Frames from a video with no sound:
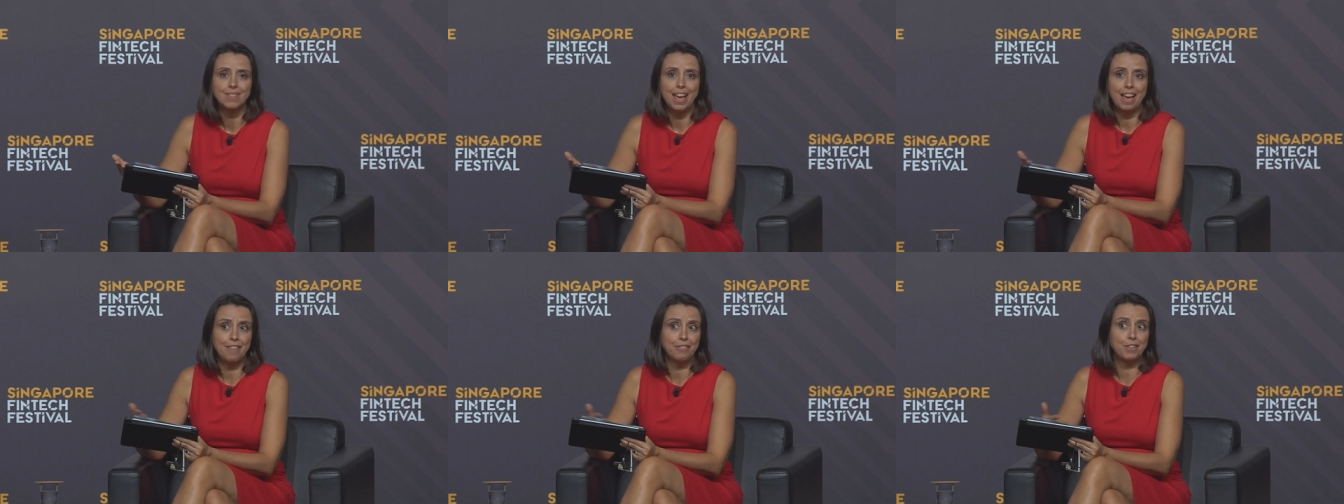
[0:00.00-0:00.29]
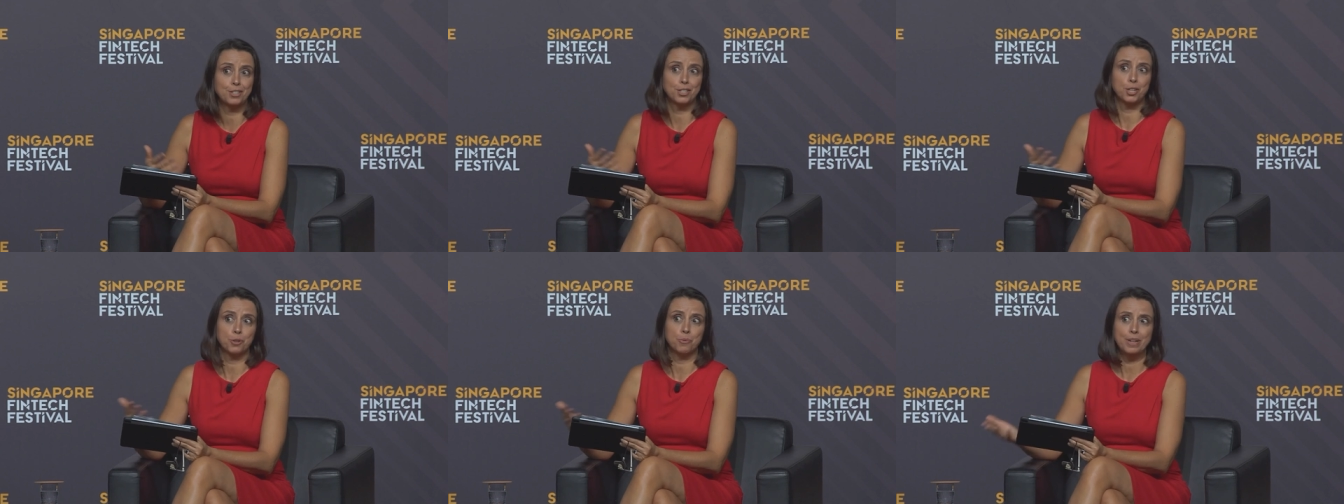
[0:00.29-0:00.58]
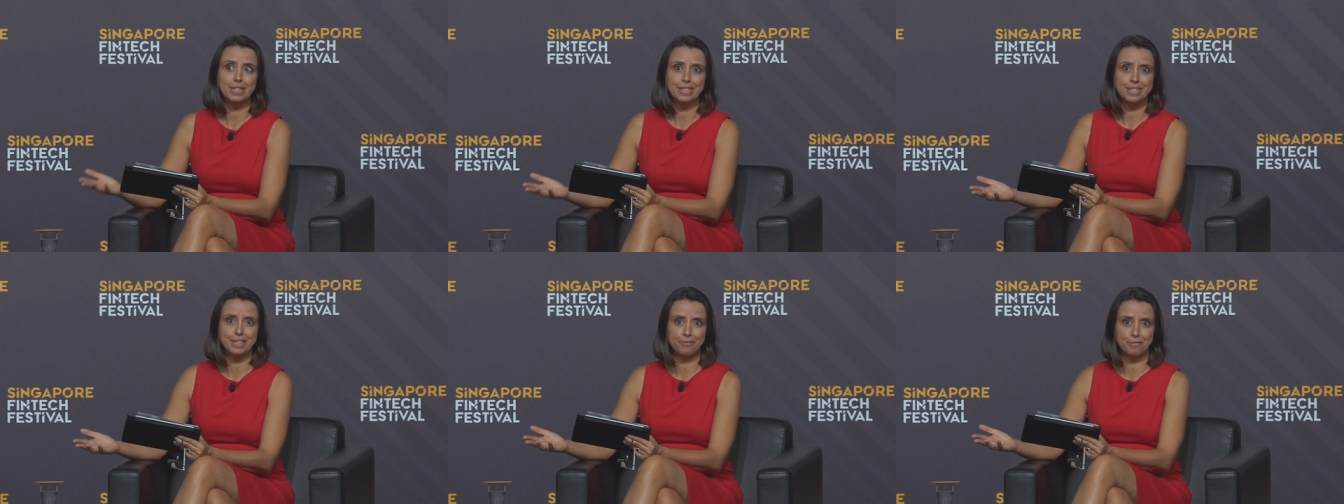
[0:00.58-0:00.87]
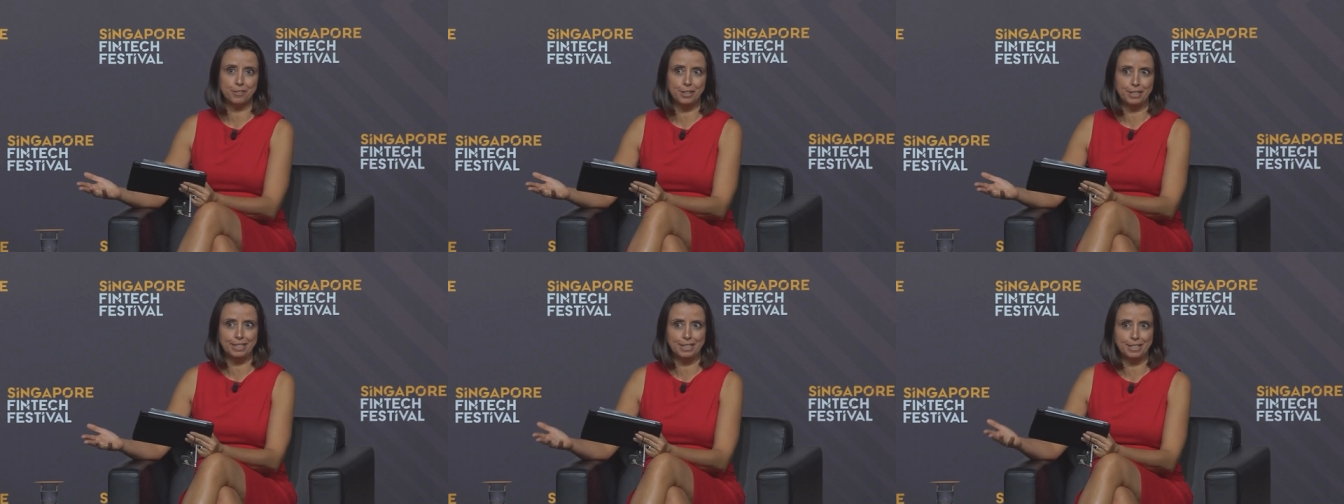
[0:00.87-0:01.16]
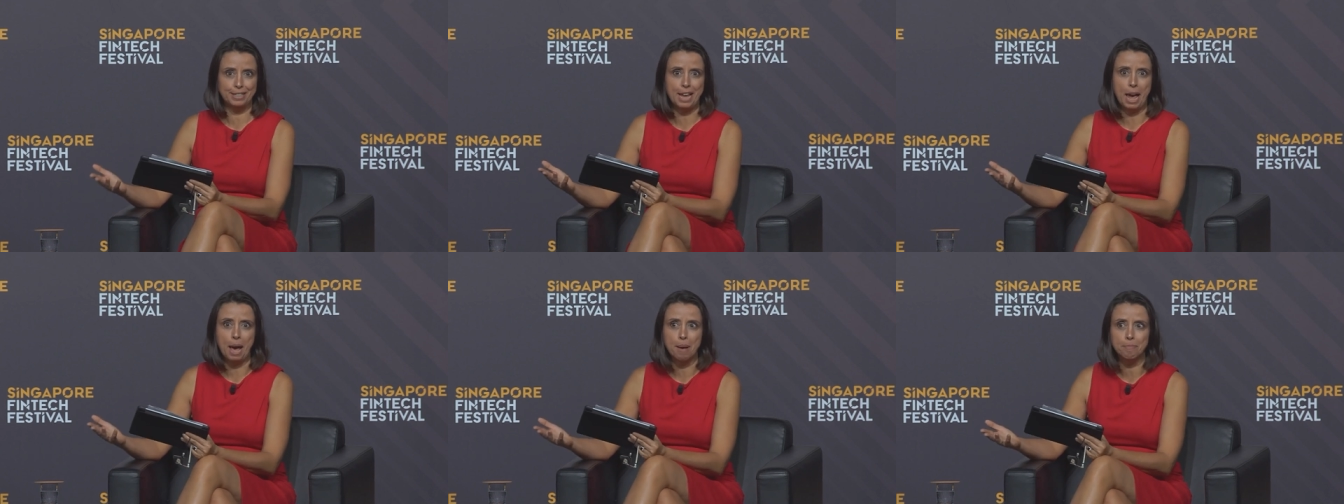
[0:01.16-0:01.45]
And there's a reason for
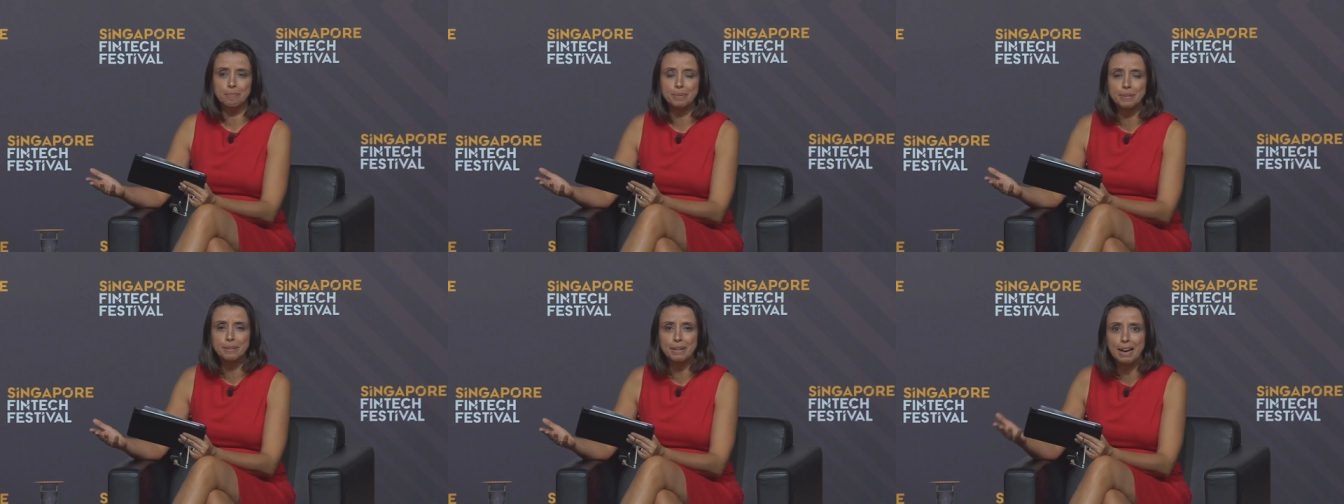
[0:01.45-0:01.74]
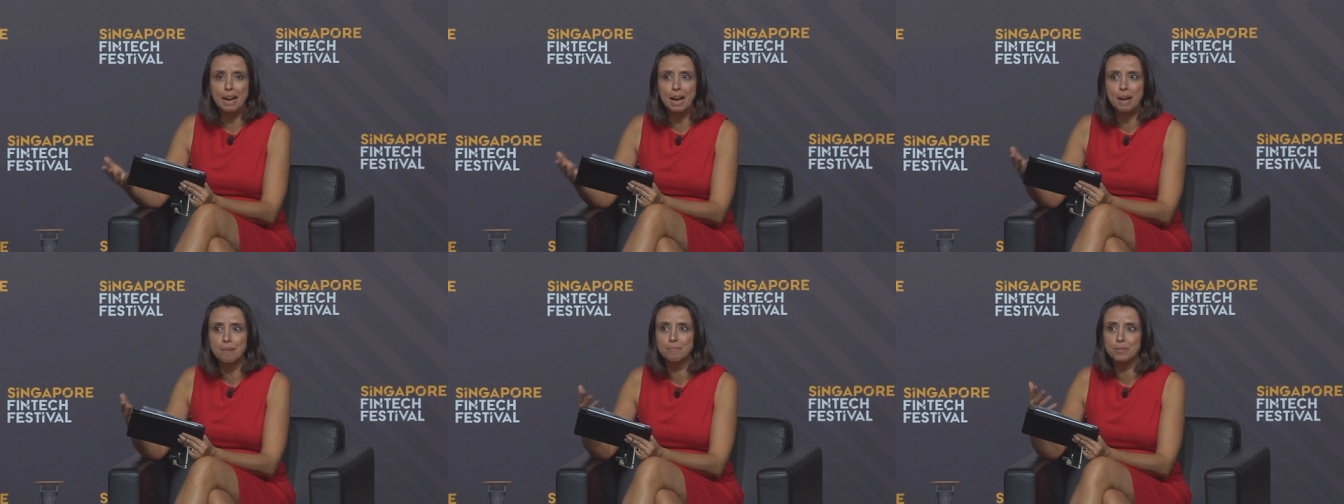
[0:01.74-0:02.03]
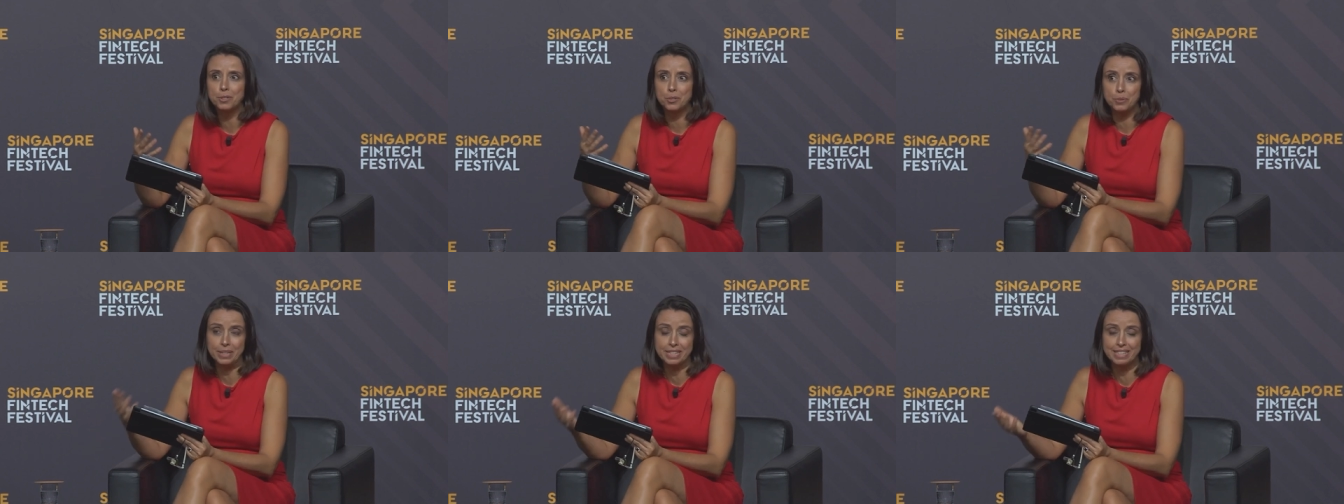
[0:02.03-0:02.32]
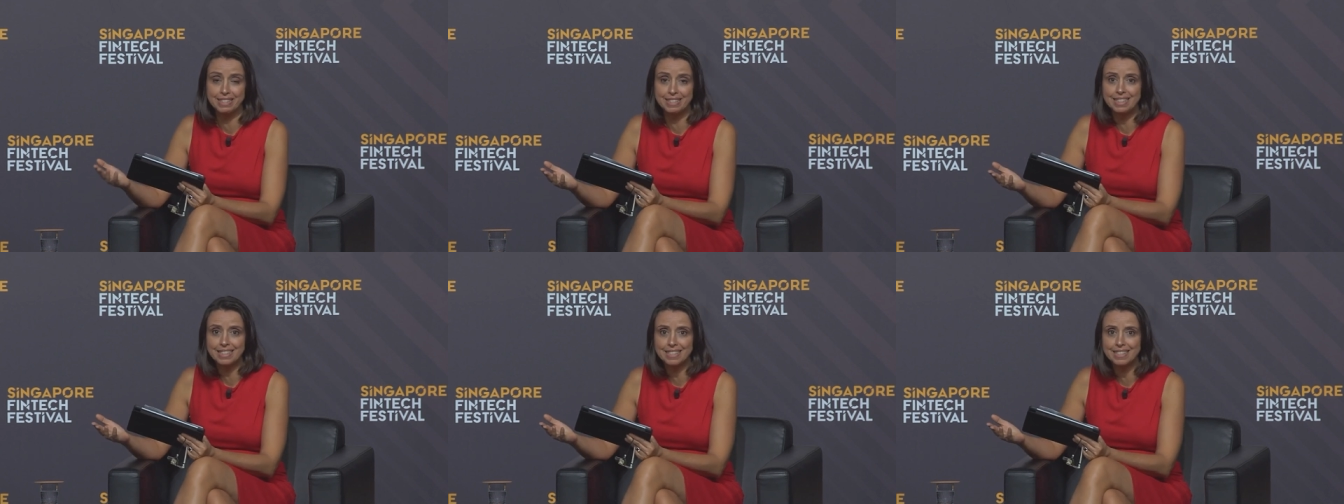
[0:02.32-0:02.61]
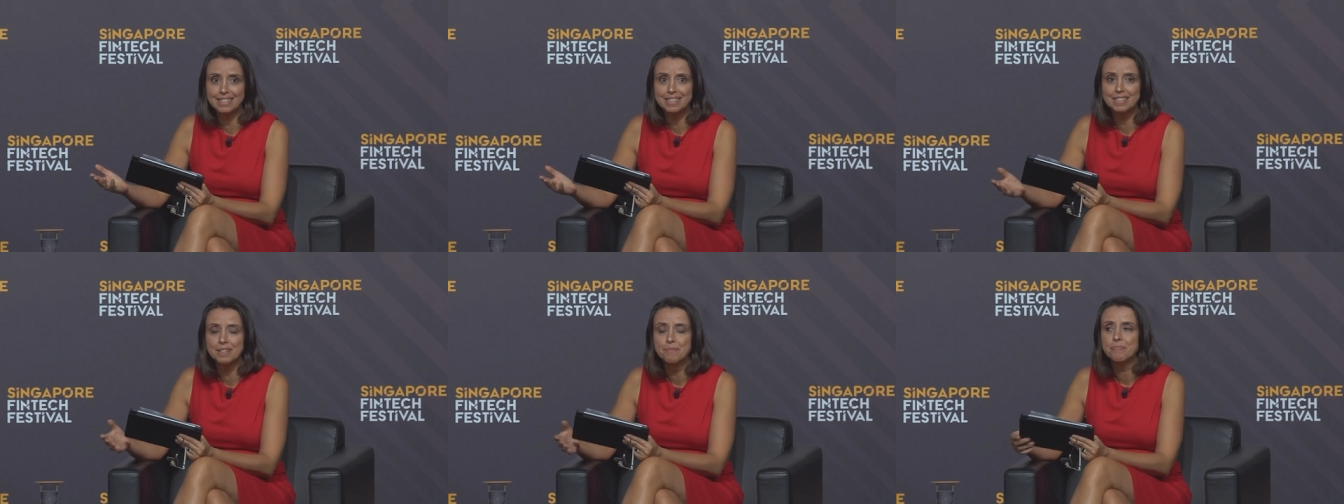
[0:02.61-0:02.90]
this gap to
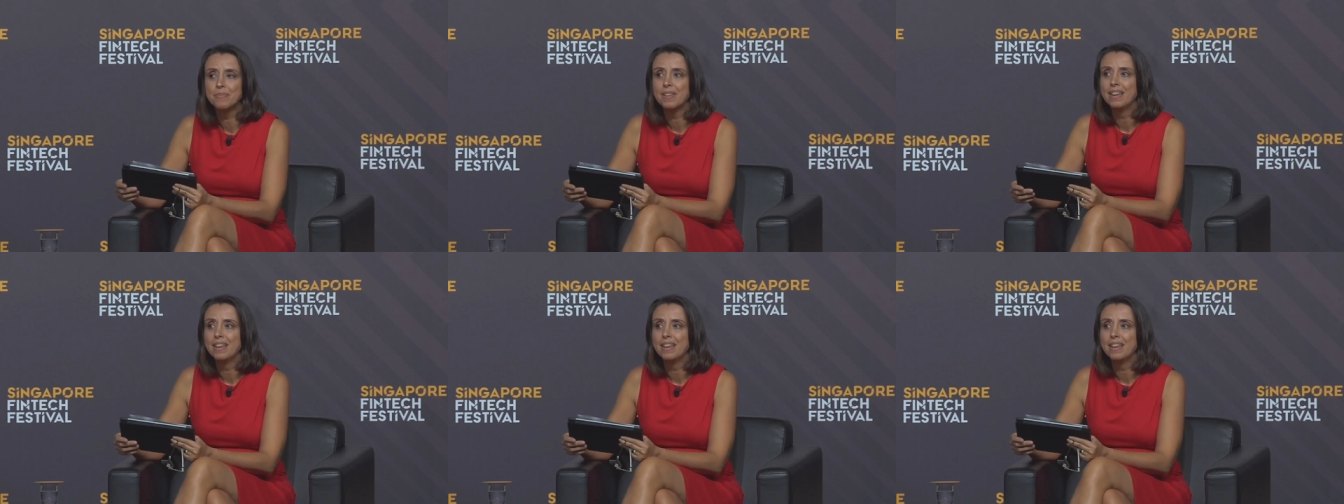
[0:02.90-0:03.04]
exist.